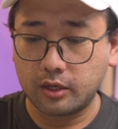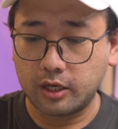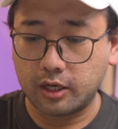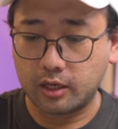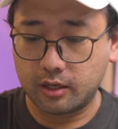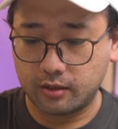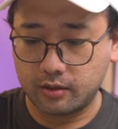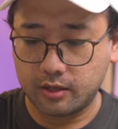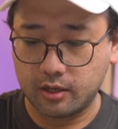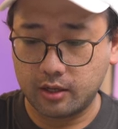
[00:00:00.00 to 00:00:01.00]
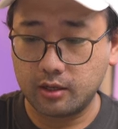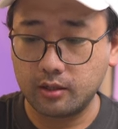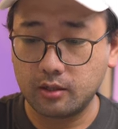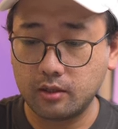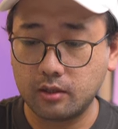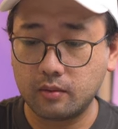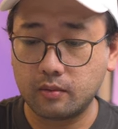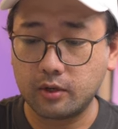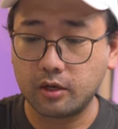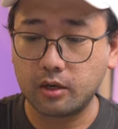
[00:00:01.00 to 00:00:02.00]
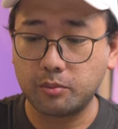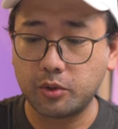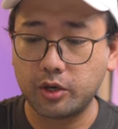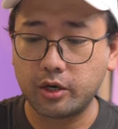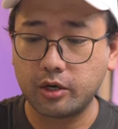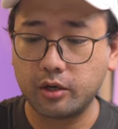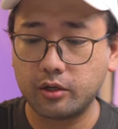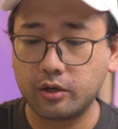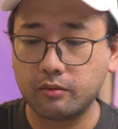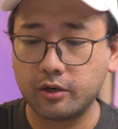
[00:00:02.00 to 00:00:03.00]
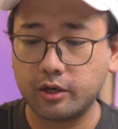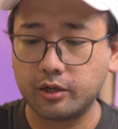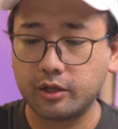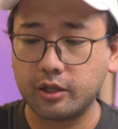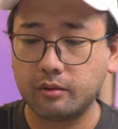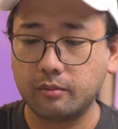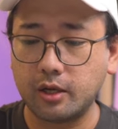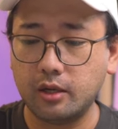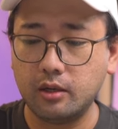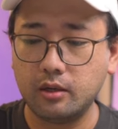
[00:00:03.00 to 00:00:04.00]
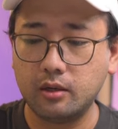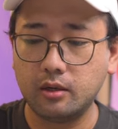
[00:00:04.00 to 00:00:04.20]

Okay, and then we're gonna pour another one hundred milliliters